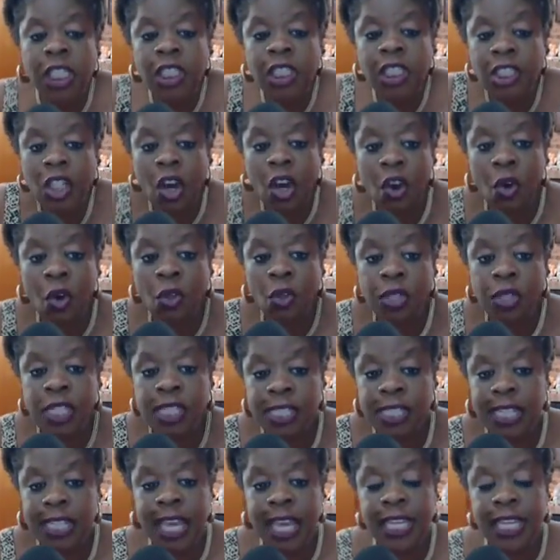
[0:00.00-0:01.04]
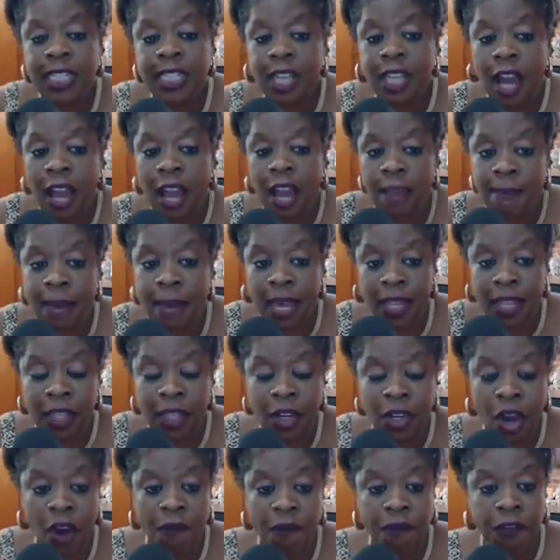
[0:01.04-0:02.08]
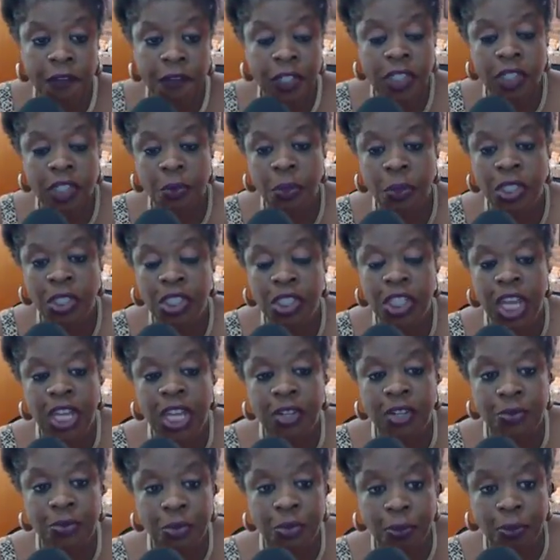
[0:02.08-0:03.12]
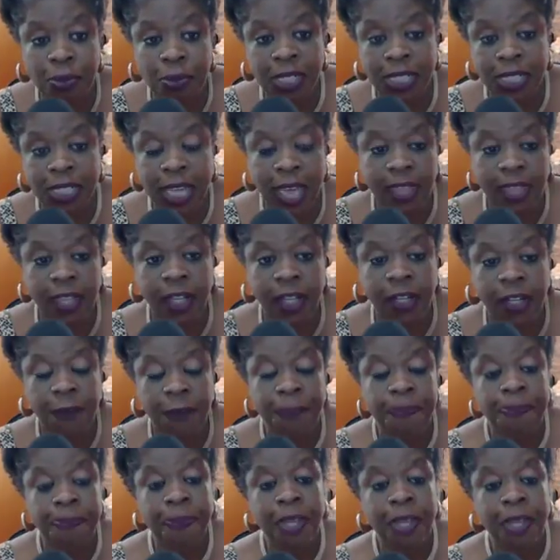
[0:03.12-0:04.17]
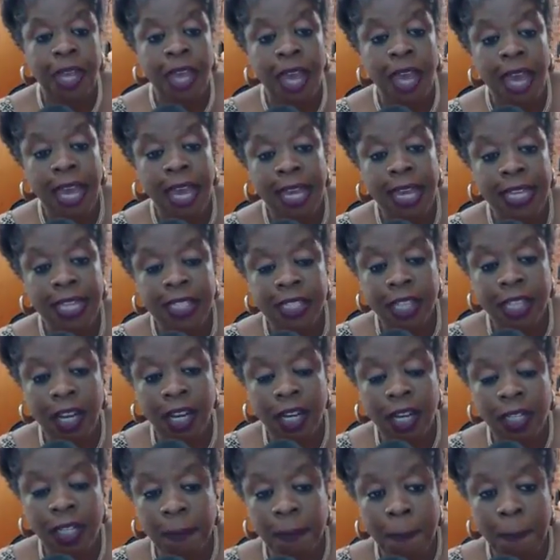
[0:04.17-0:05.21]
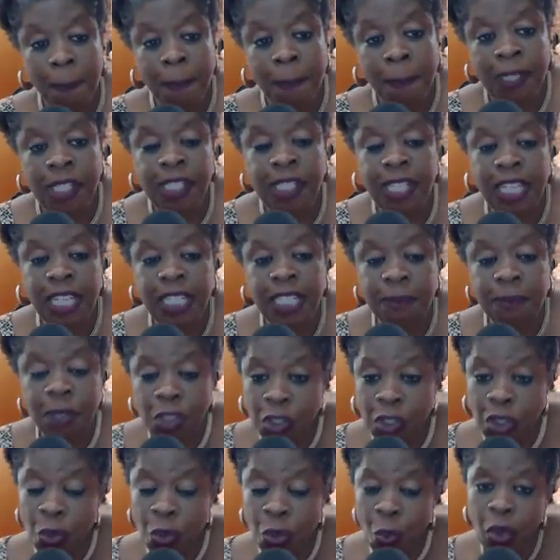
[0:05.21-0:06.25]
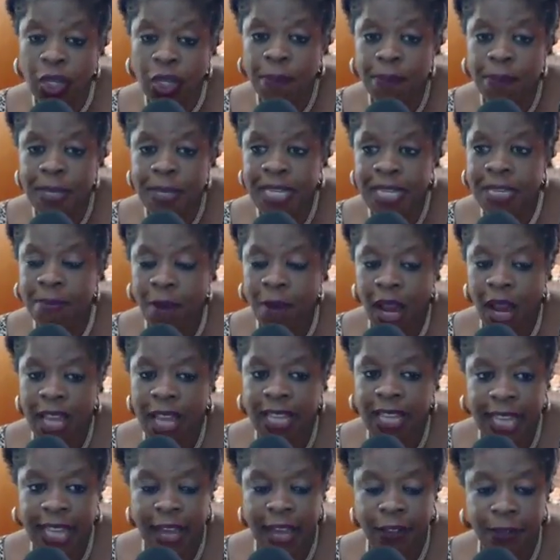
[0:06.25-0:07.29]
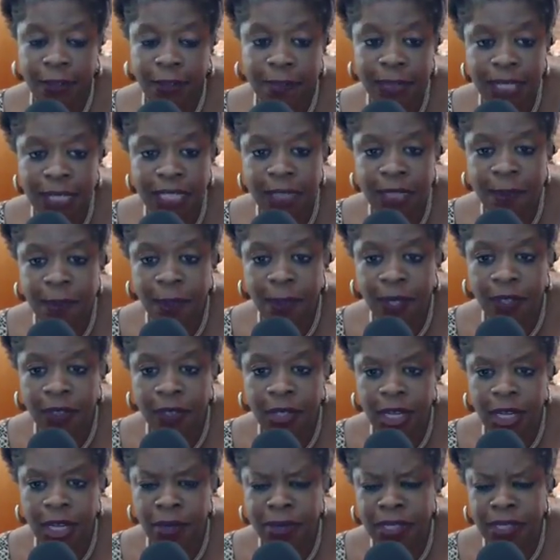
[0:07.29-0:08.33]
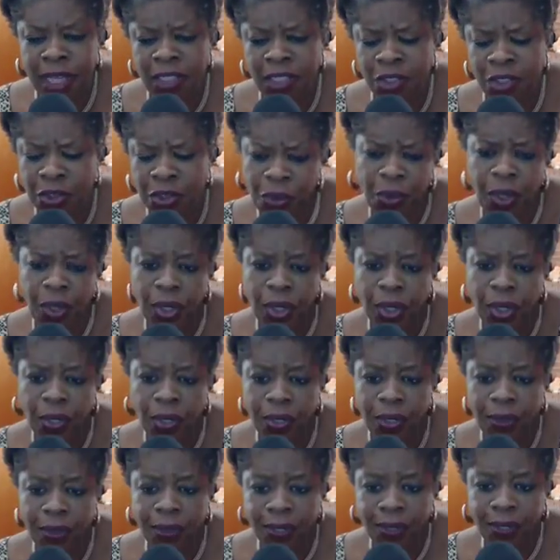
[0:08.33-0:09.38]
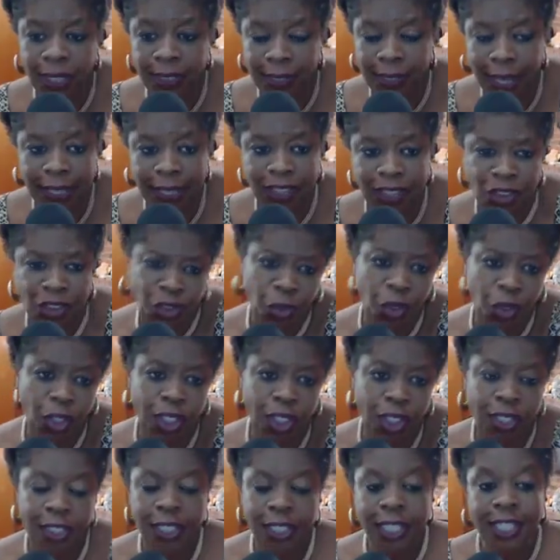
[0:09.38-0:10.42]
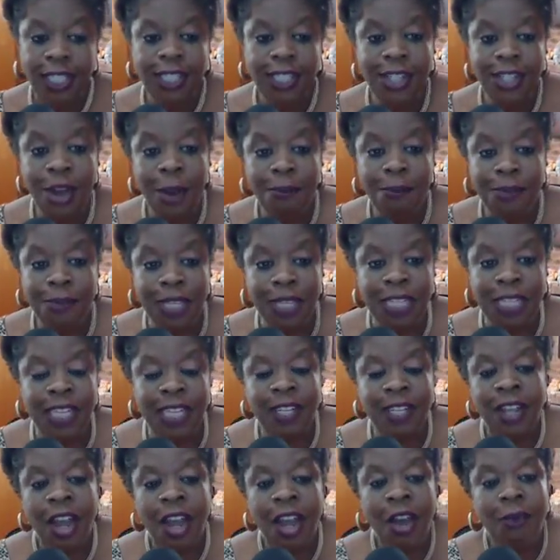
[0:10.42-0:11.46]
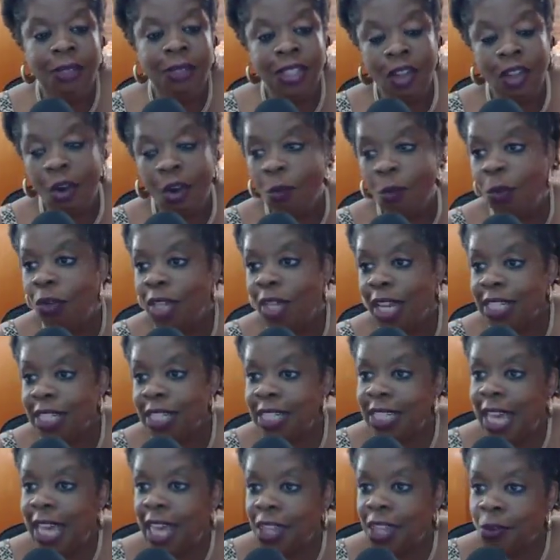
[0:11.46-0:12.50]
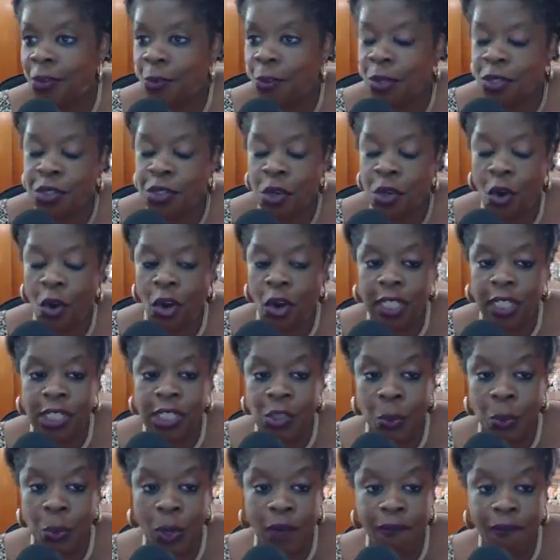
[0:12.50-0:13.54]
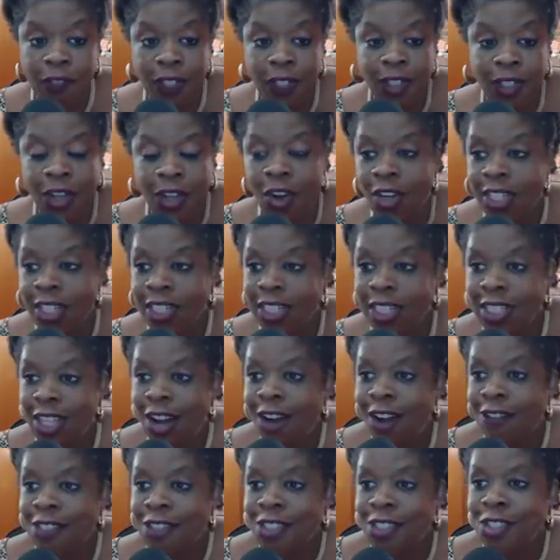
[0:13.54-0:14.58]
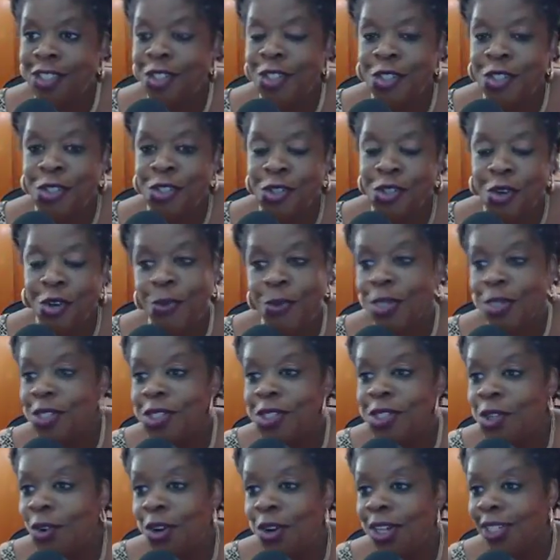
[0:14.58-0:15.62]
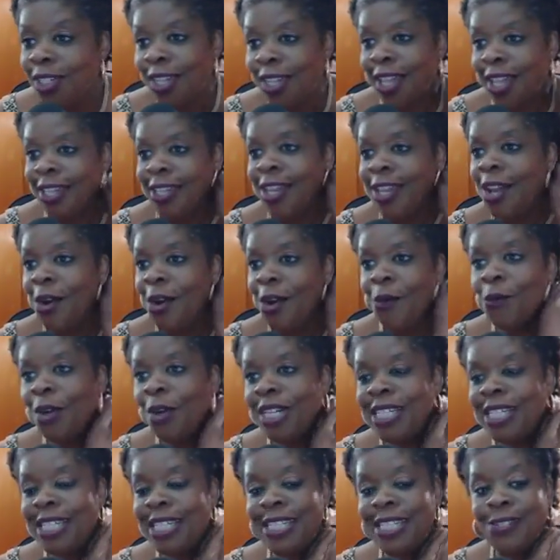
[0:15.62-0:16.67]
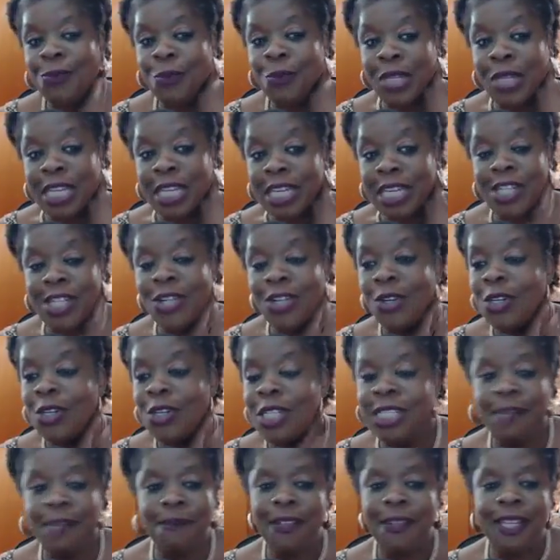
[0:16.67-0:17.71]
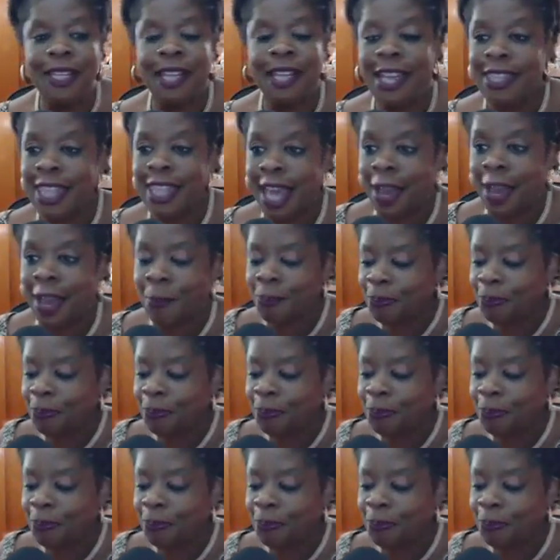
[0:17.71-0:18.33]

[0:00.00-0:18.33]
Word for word: So this lady and I met at the conference. We shared a room together and, uh, she said to me, do you want to be my accountability partner? And I was like, sure, like, sure you know, I'm thinking, you know, we'll get together and we'll talk at 12 o'clock in the afternoon or we'll talk like once a week or something like that.